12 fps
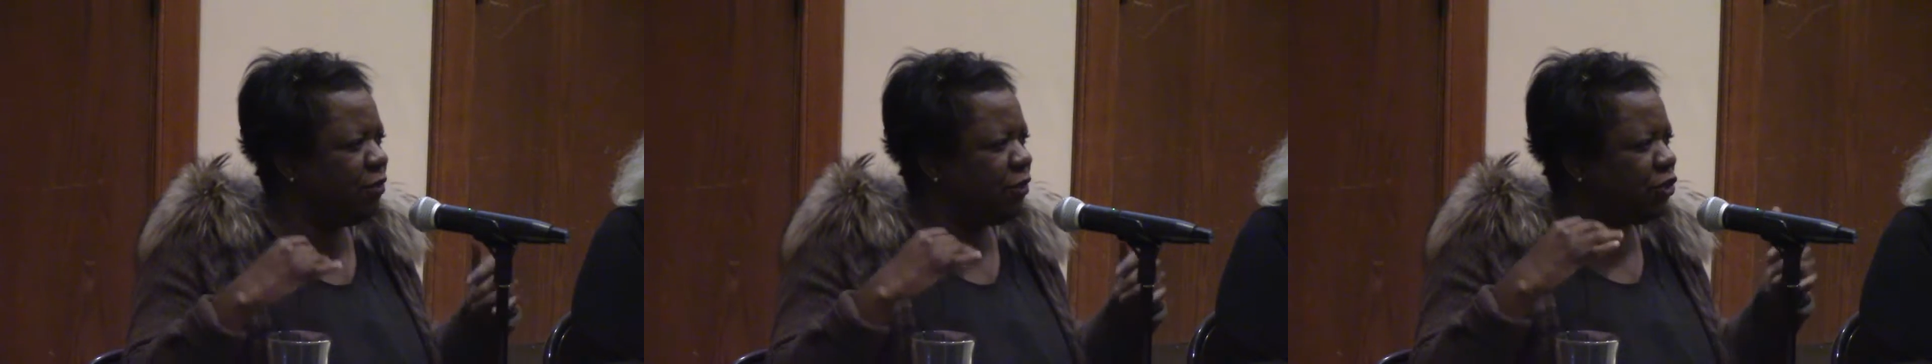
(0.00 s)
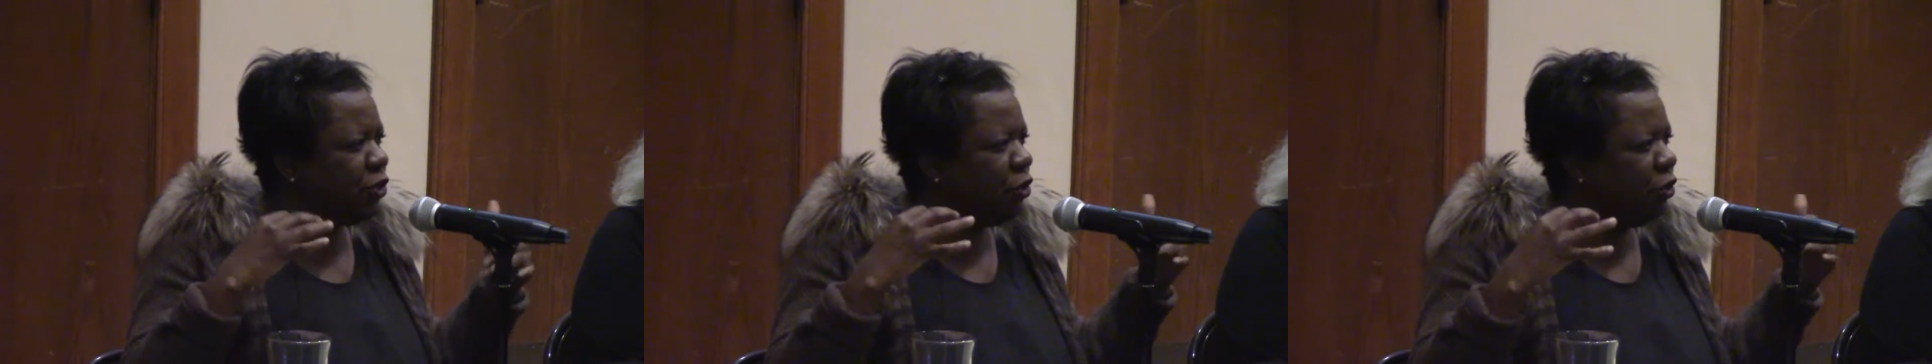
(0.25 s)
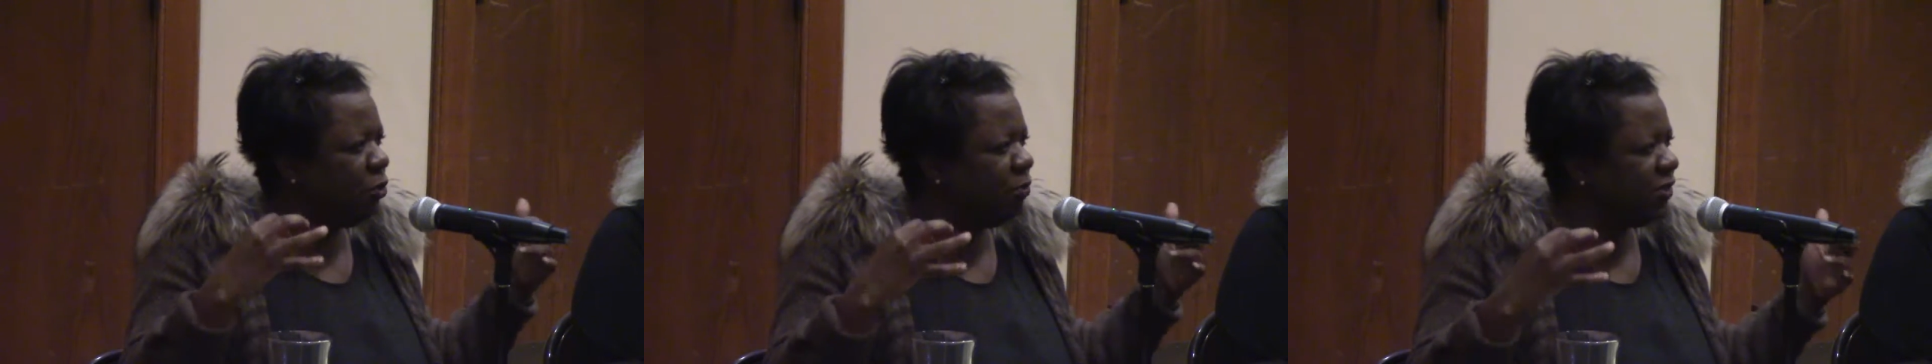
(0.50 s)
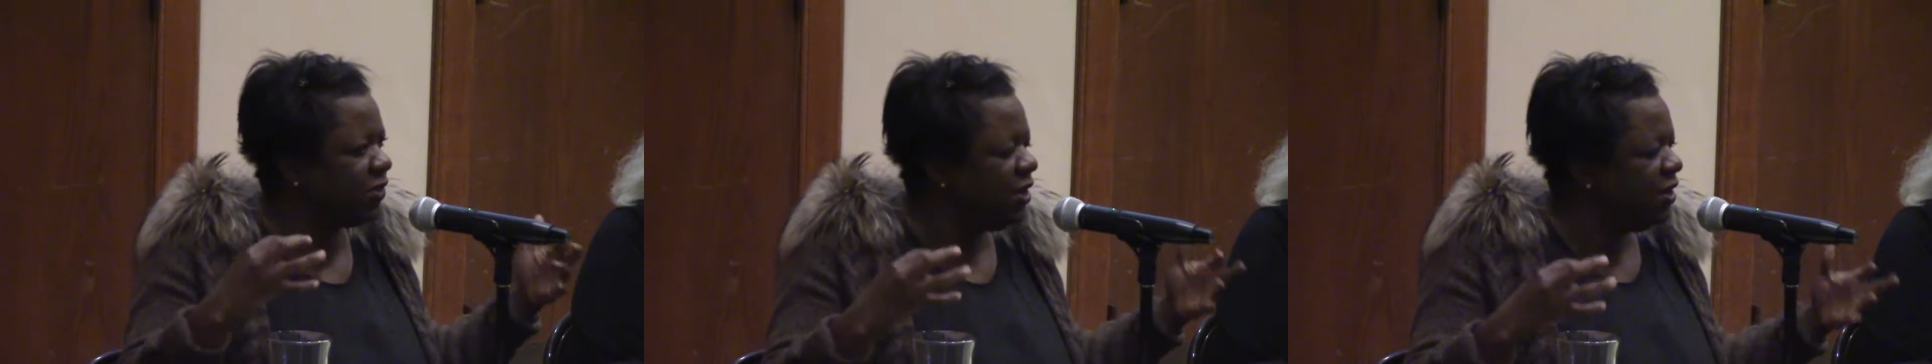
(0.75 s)
the
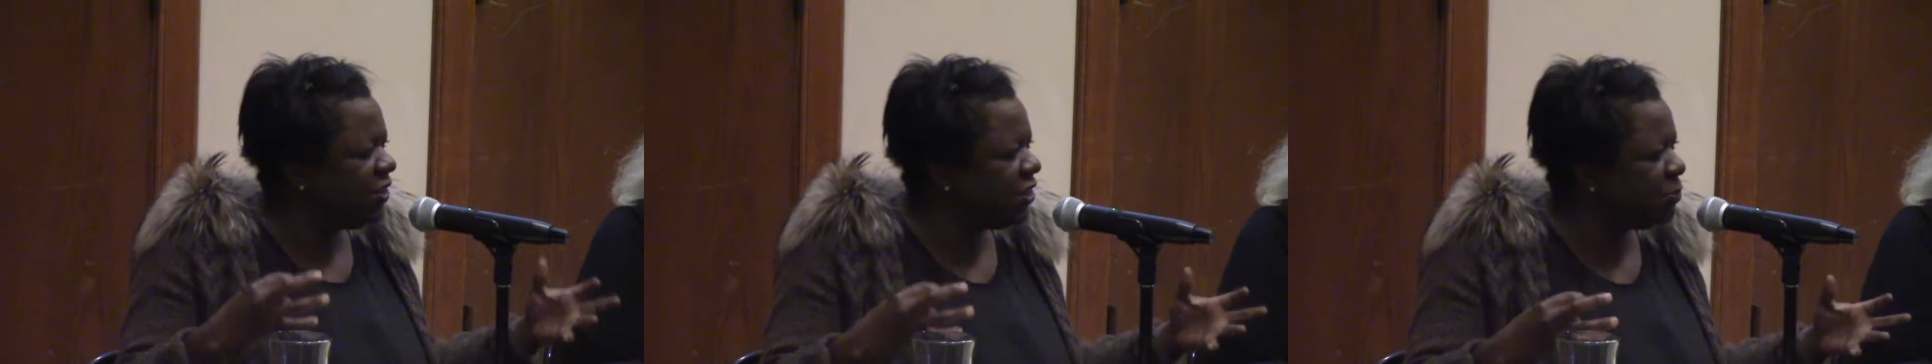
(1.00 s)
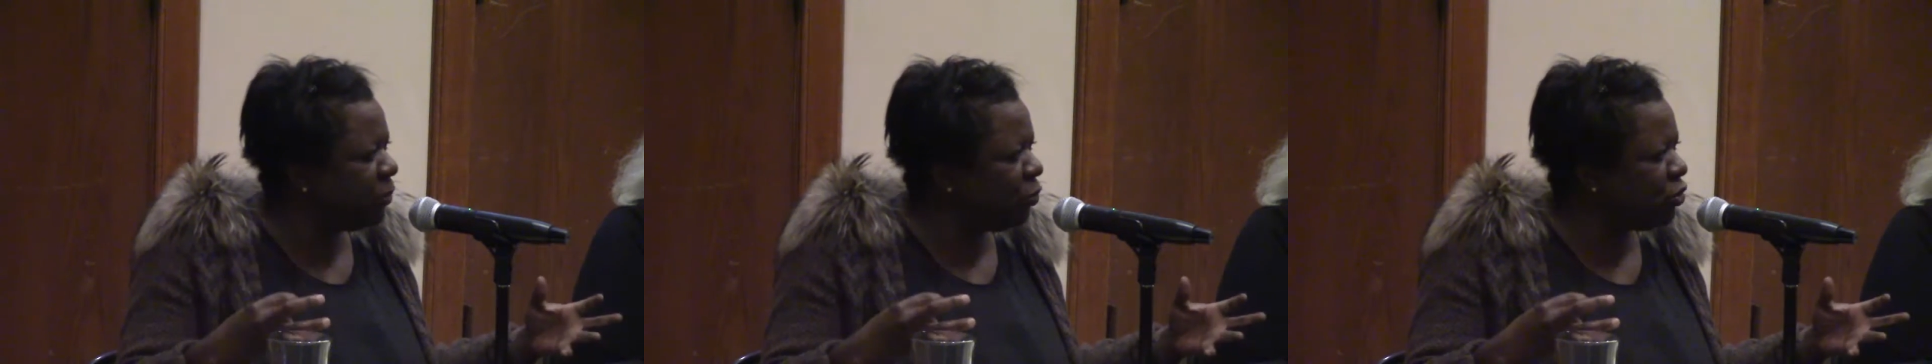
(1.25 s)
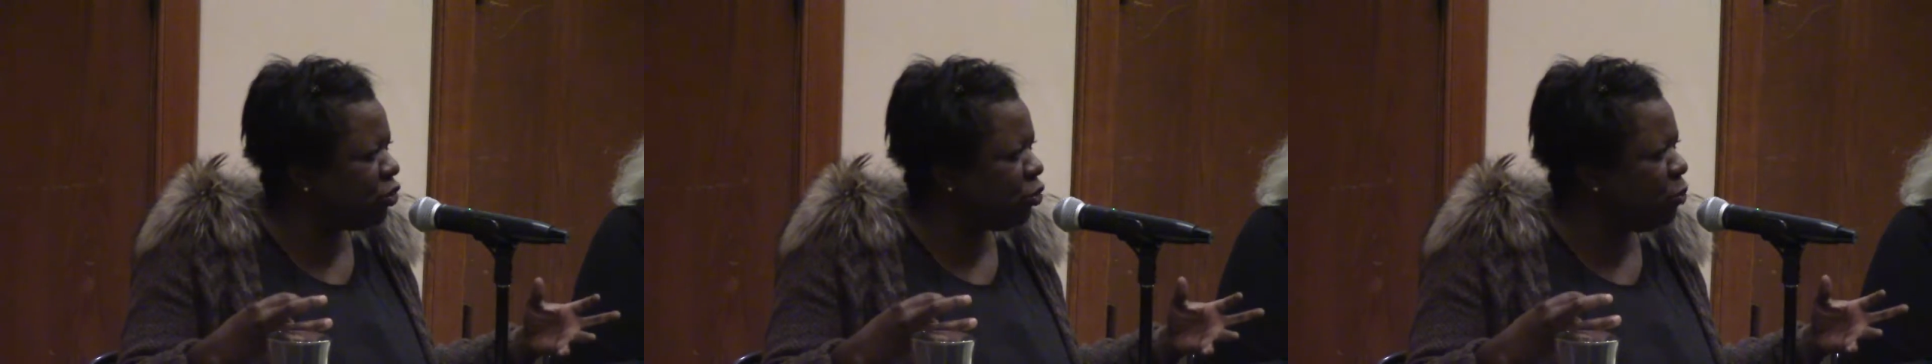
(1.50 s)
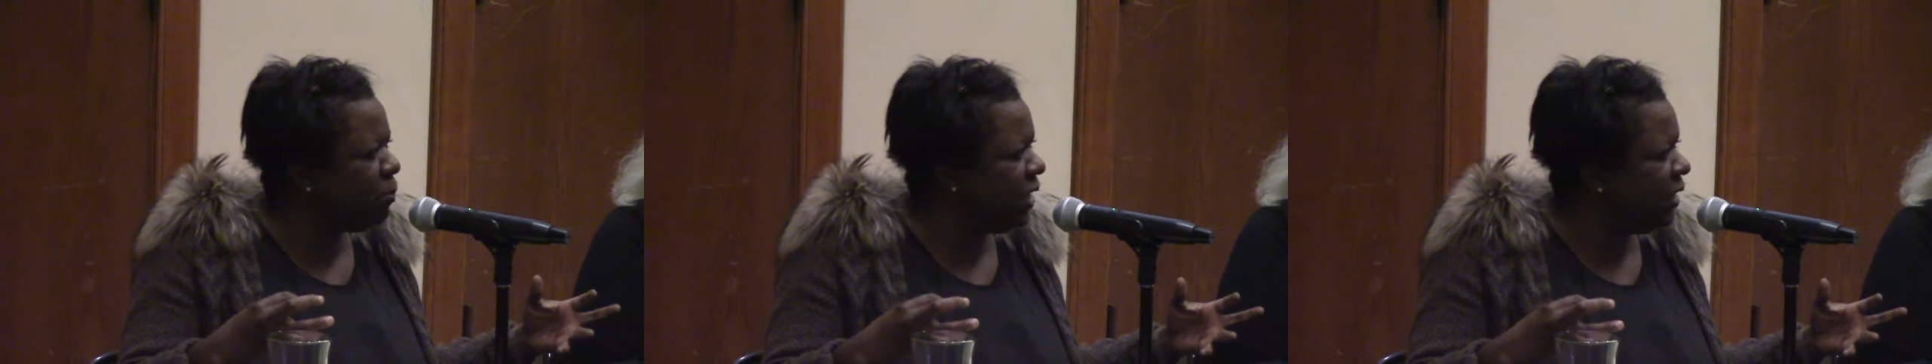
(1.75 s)
terms
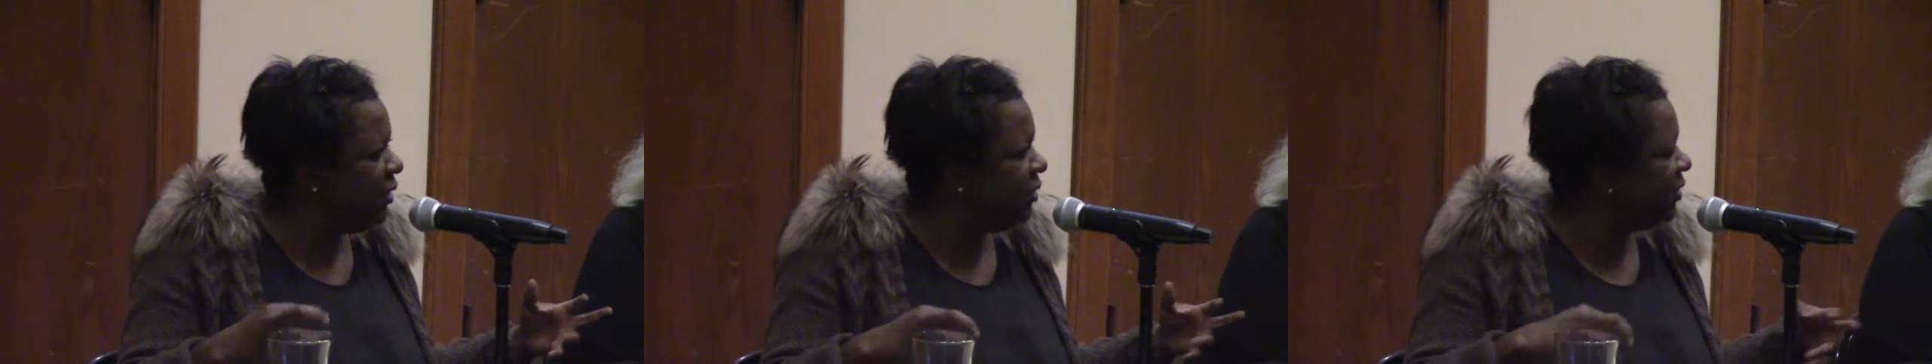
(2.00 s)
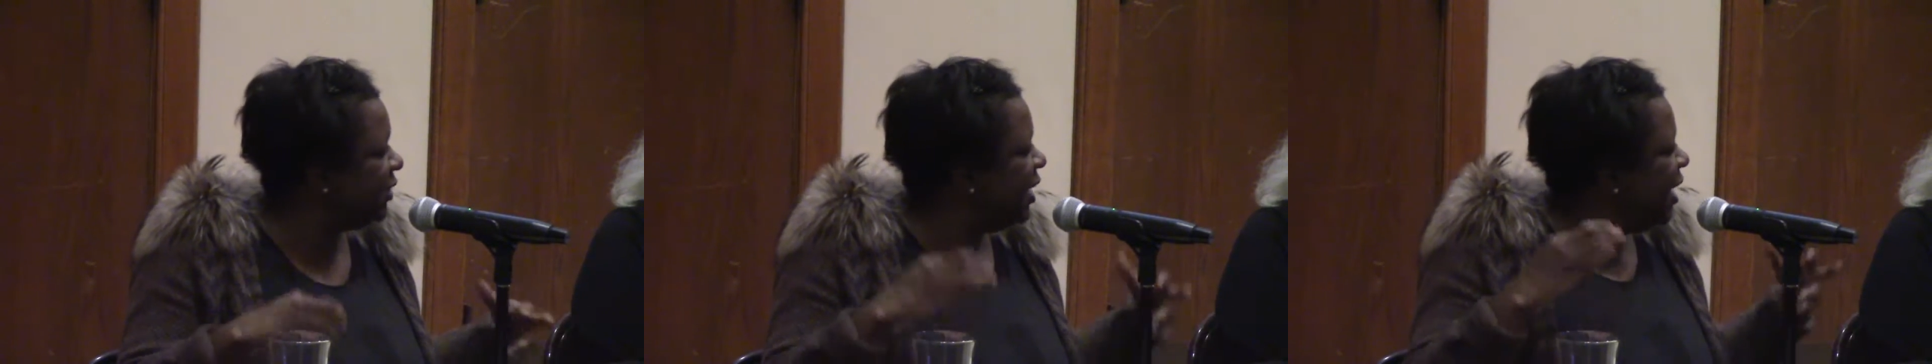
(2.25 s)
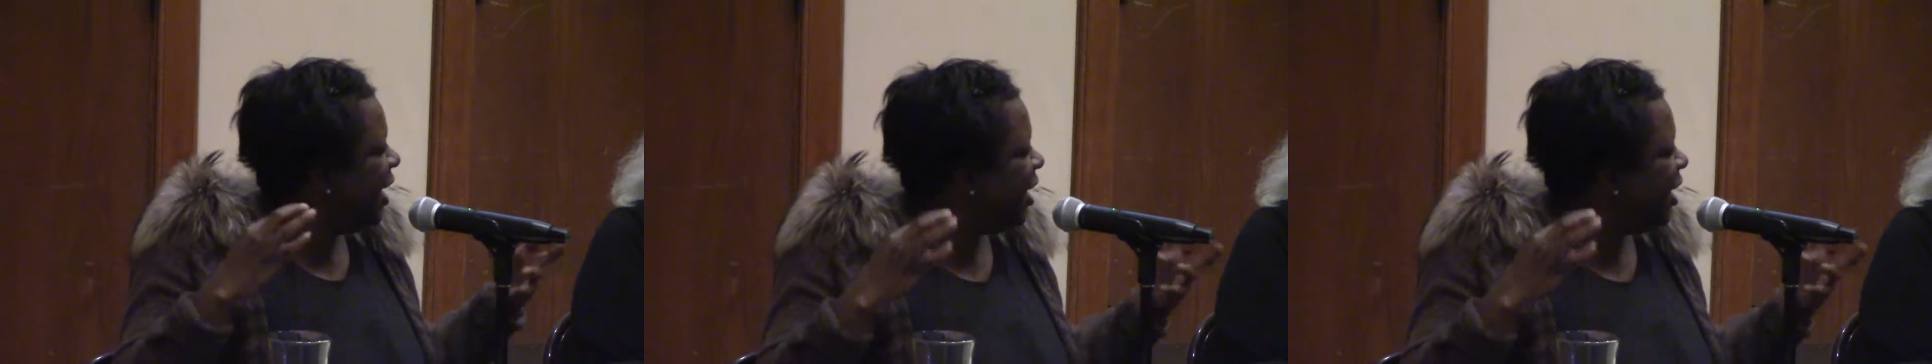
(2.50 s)
spiritual means